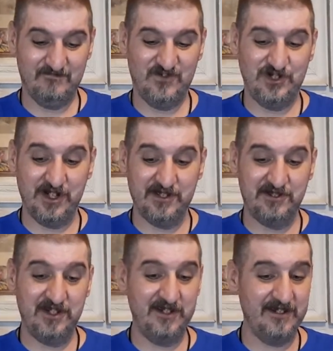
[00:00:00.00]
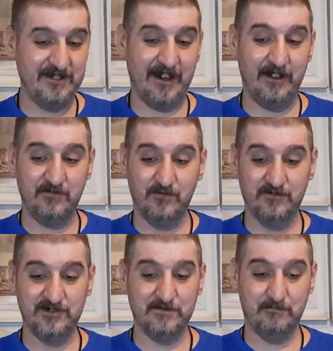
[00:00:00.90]
JT
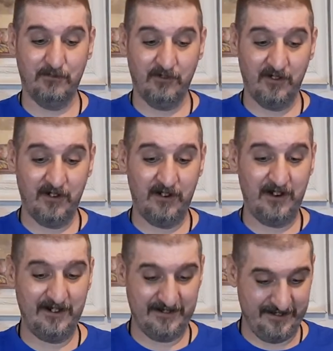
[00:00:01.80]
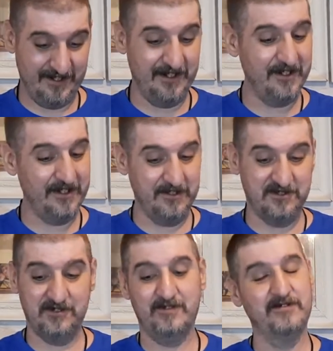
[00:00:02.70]
Outdoors and more. Hey,
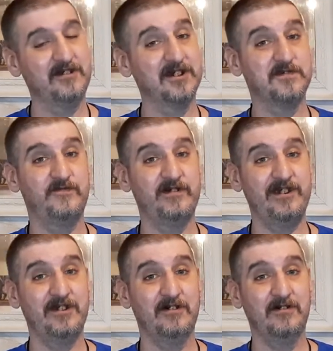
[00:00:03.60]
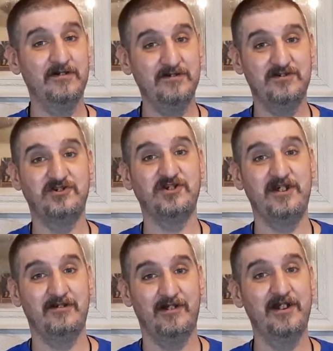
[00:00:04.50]
until the next video, see you
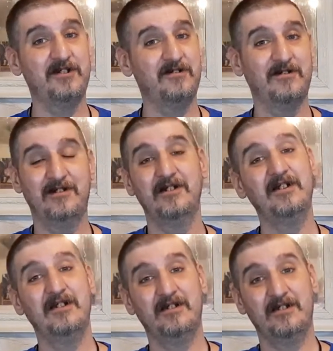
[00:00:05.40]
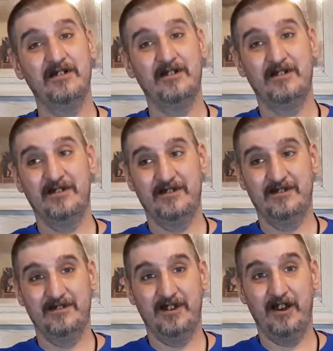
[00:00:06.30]
later.
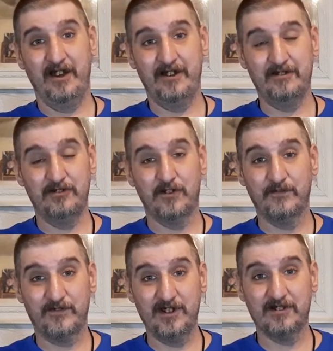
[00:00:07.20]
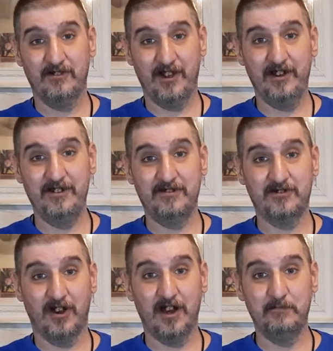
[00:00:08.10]
Don't forget to like,
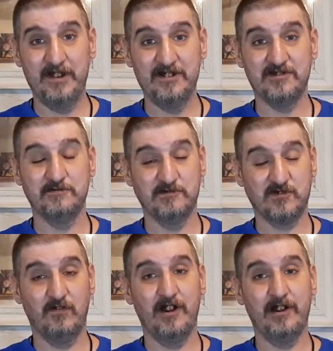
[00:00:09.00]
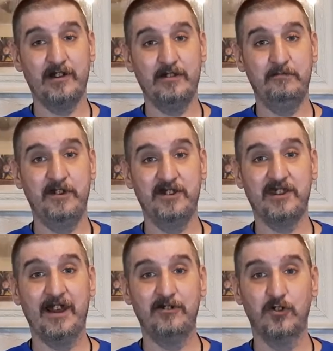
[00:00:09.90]
comment, subscribe, hit
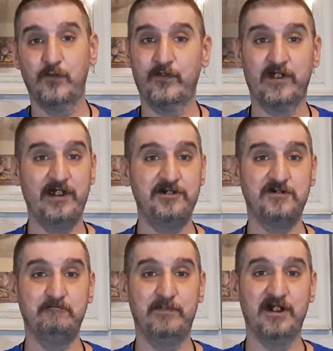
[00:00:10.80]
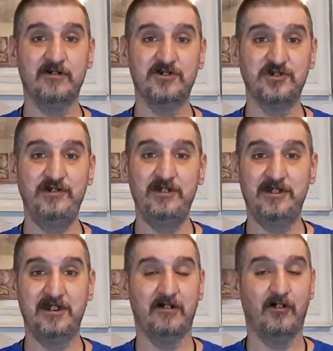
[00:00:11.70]
that notification bell so you
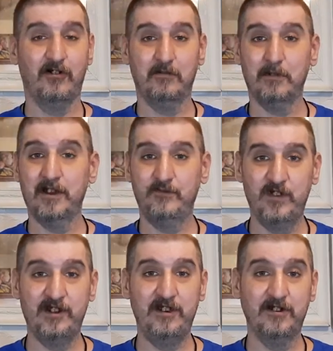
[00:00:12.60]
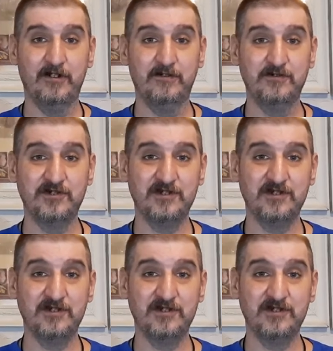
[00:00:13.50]
get all my videos.